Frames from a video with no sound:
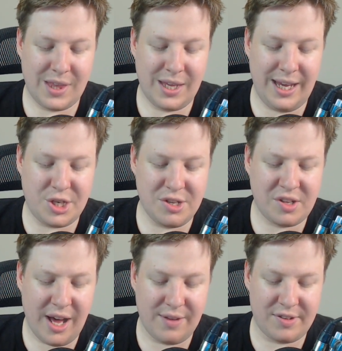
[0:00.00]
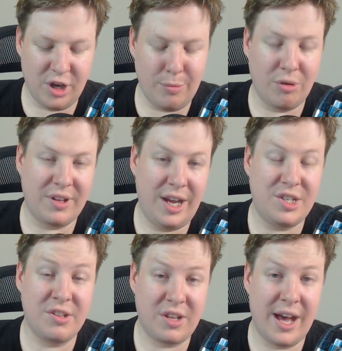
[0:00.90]
it just kind of
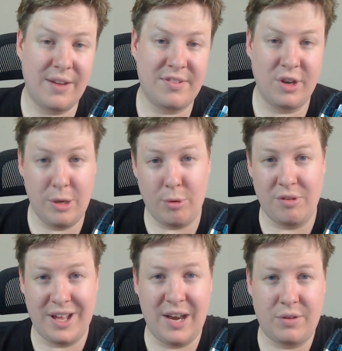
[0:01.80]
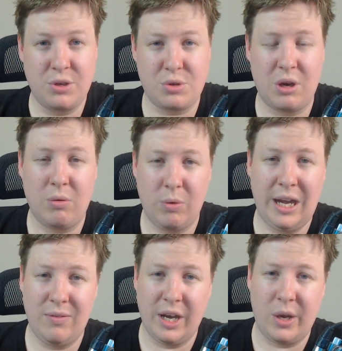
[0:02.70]
snowballs out of control
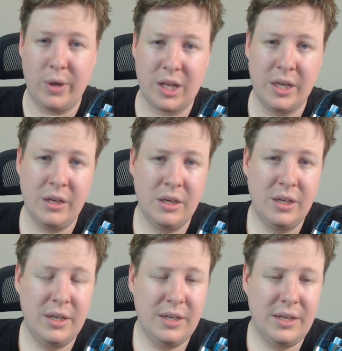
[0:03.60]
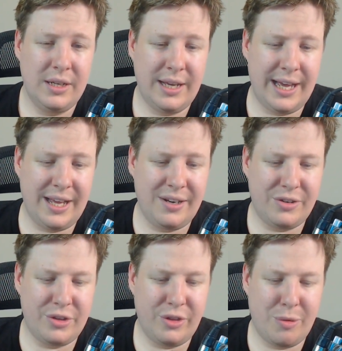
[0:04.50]
really, really quickly. And
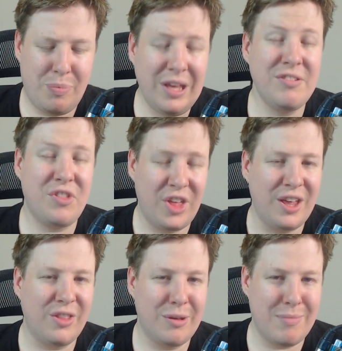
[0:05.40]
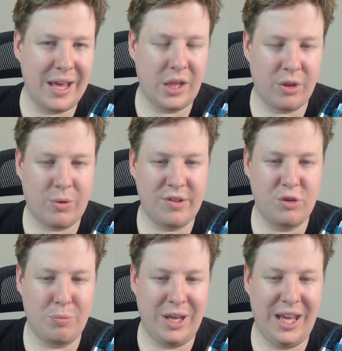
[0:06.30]
the biggest thing that makes the
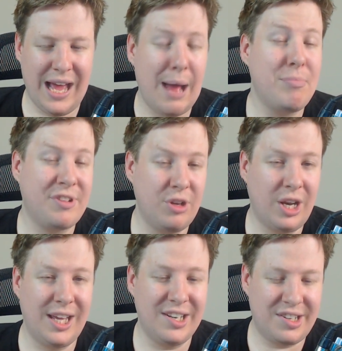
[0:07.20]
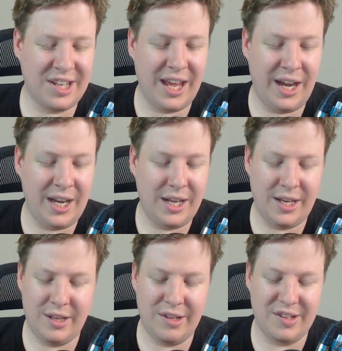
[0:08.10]
Crystal B absolutely insane
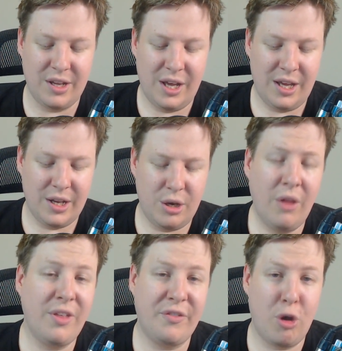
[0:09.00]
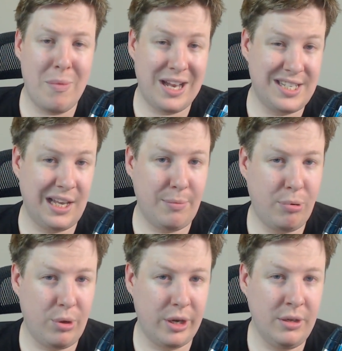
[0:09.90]
is not the 4-man
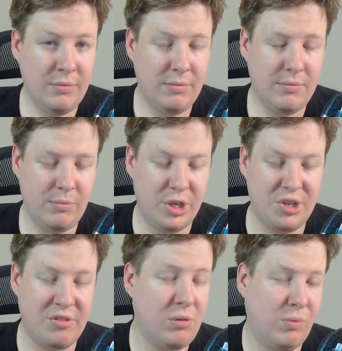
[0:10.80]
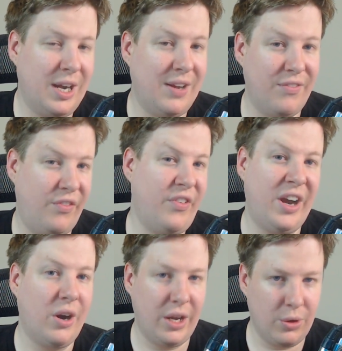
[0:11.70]
teleporter, which is already
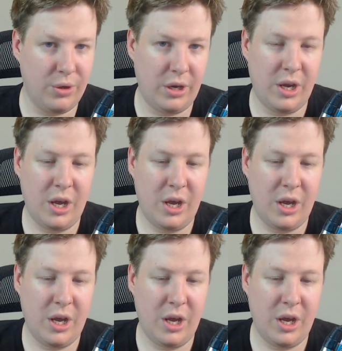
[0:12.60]
very good,